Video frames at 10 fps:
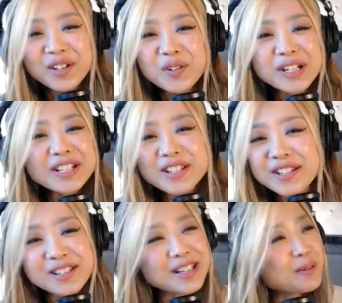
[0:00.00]
You want to
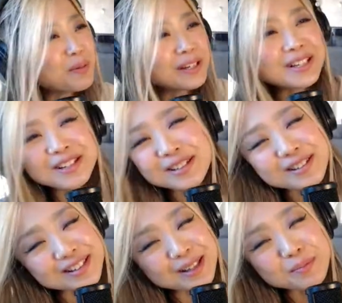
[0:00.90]
just sleep on
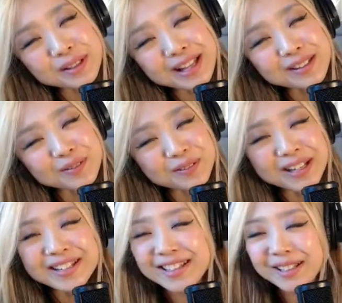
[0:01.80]

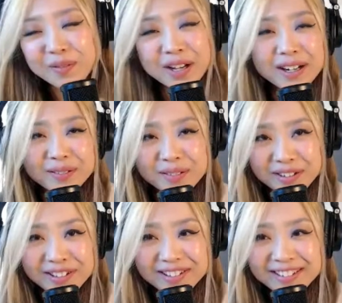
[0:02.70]
Netflix and
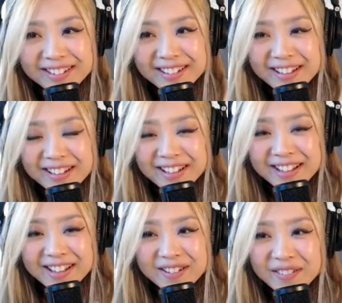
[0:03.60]
whatever.
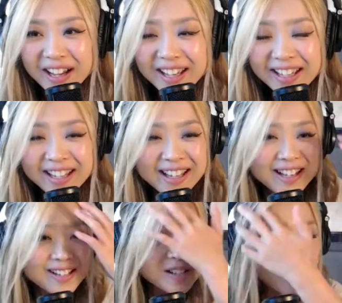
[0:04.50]
Right?
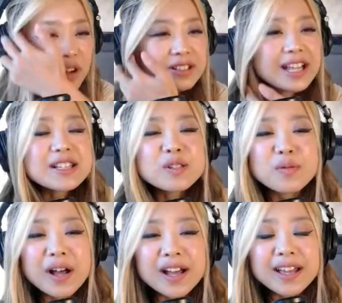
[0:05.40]
So that's
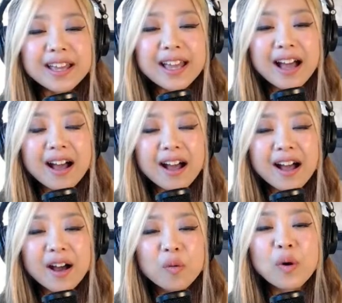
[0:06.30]
why
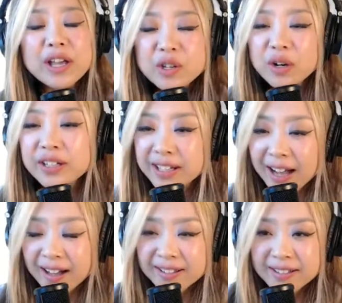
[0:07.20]
when you are
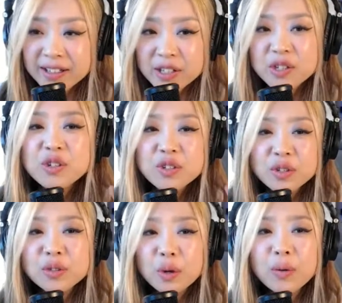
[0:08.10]
young, you
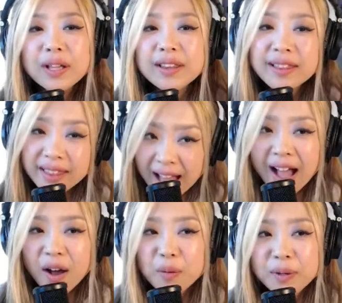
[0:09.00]
should do it
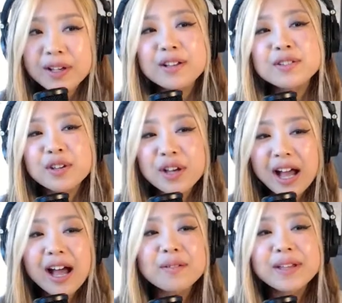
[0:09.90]
now because you
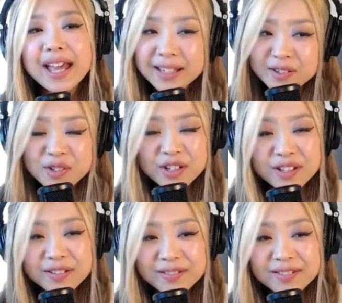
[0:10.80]
have
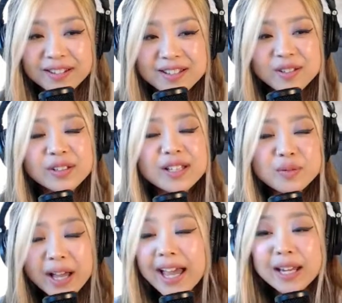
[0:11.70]
energy. So
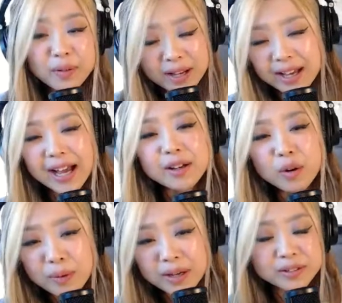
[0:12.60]
that's why, anyway, I
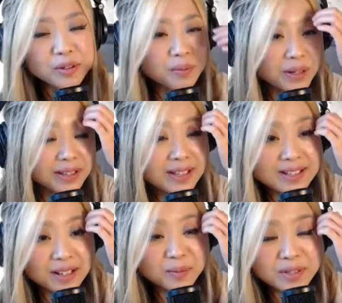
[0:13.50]
go back to
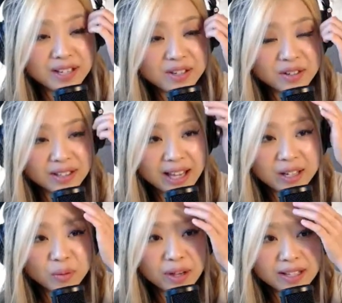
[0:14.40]
this conversation.
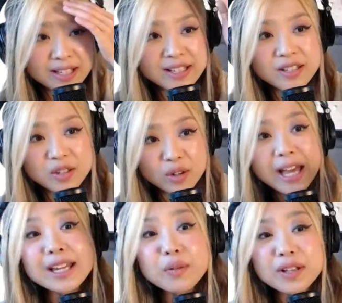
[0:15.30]
Anyway, this is
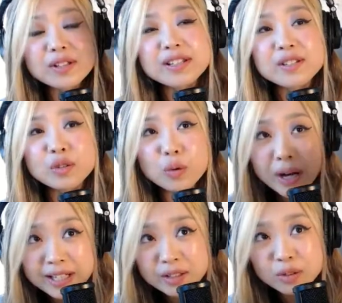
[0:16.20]

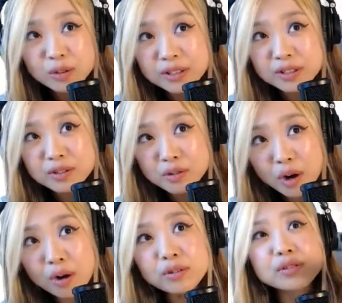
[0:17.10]
22 years
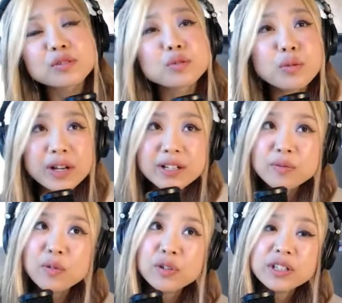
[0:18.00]
old to
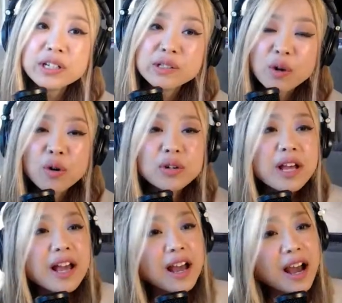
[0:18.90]
24 years old.
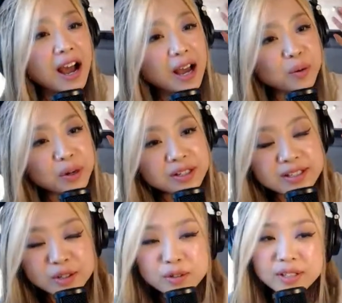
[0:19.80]
I work
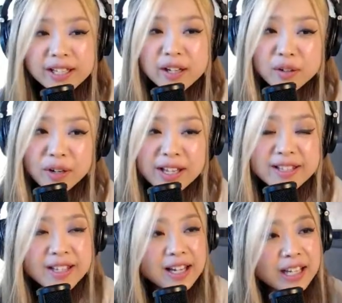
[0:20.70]
so like
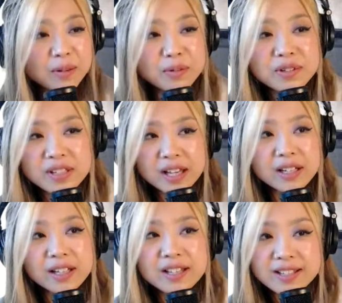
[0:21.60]
crazy. And even
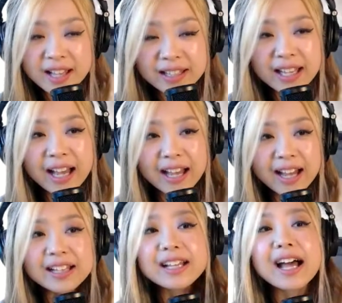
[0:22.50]
Saturday, Sunday, I
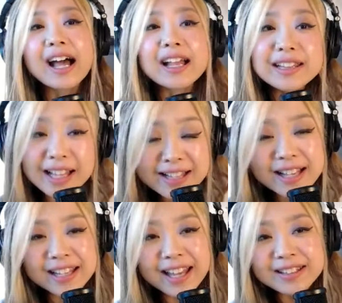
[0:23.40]
had
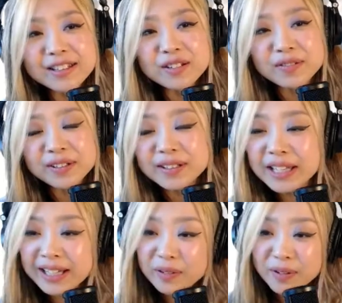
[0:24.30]
another game different
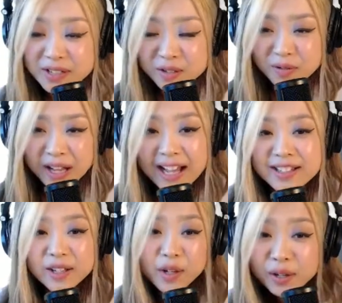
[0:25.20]
like a restaurant
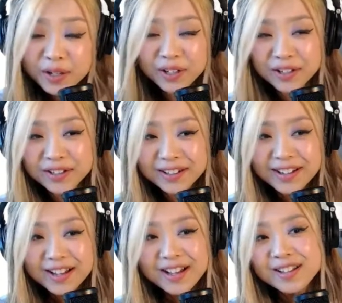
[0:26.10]
as a cooker.
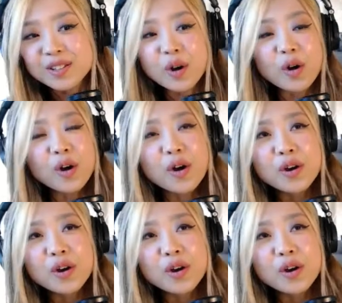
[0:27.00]
So